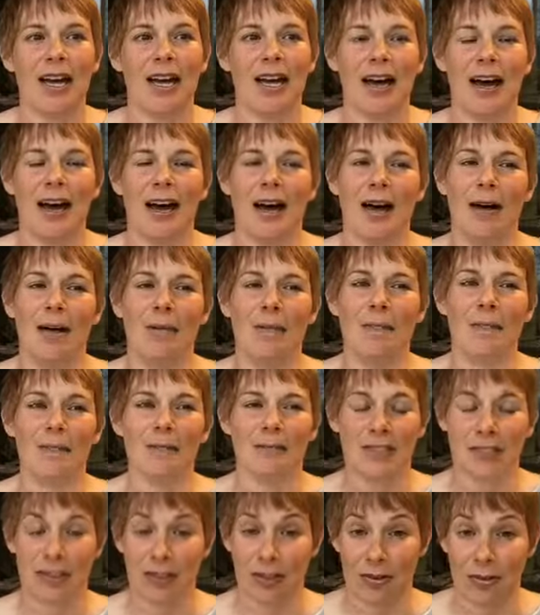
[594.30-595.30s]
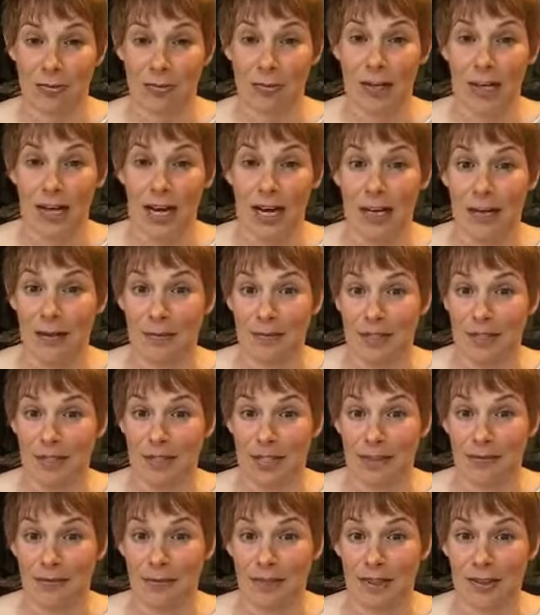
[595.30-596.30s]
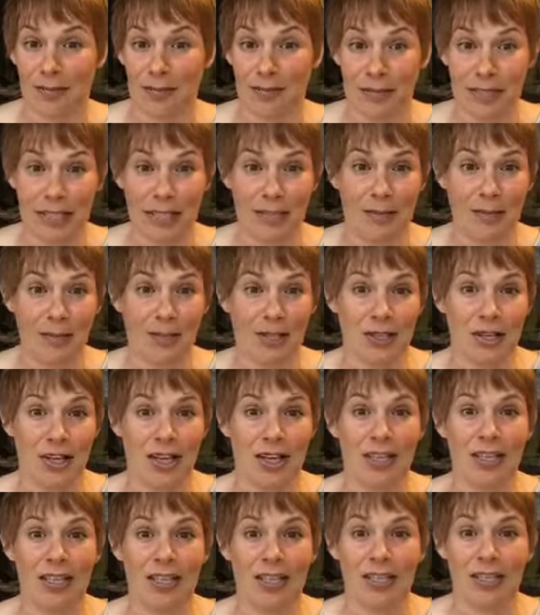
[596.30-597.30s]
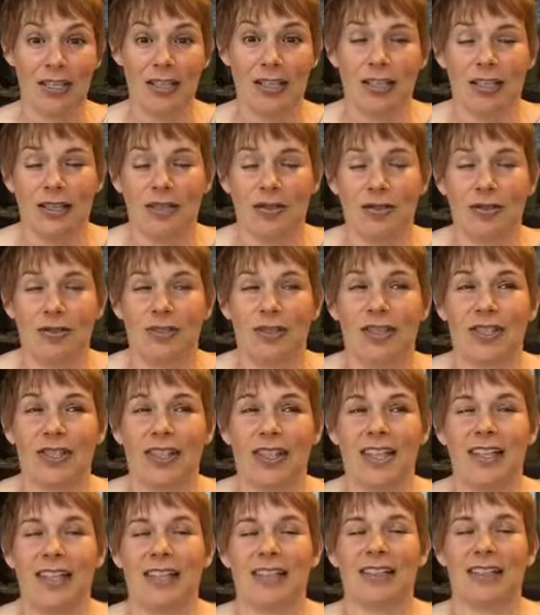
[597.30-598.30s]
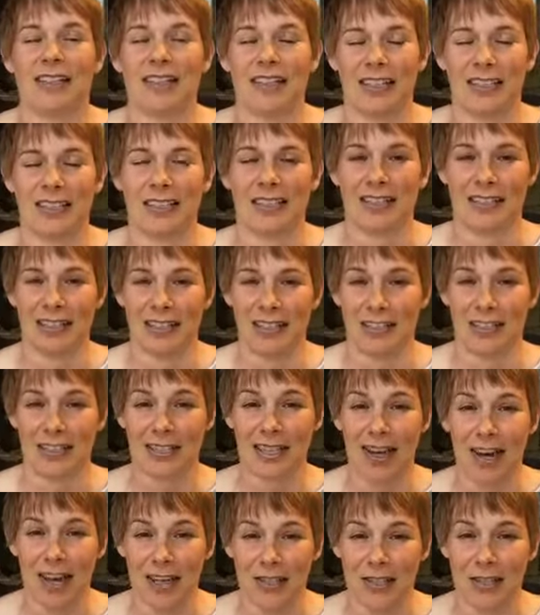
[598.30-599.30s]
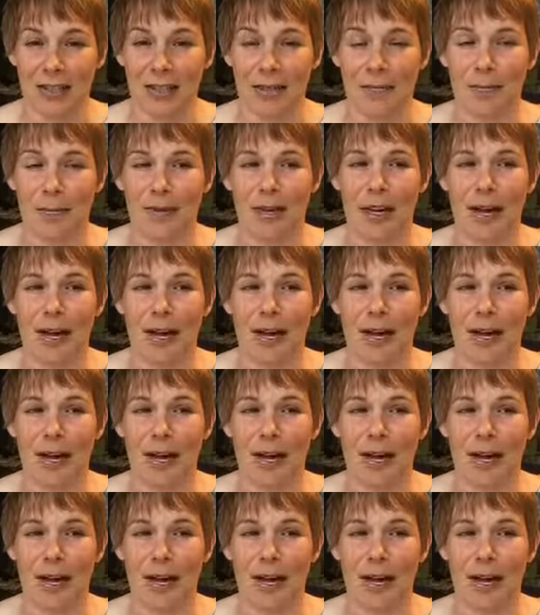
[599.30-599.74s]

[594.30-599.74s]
Um, so where I am in Denver, meetups are a huge thing. Like it's awesome.